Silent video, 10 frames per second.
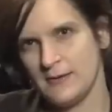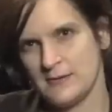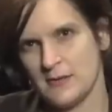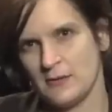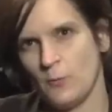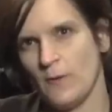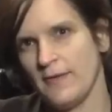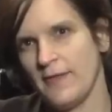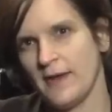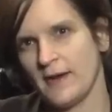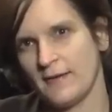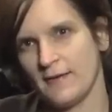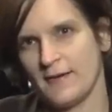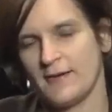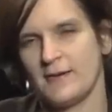There's not one
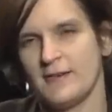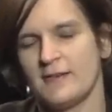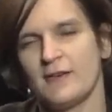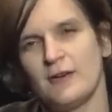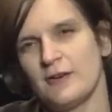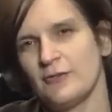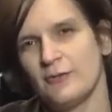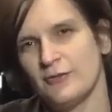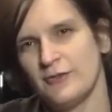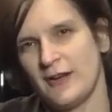thing that is going to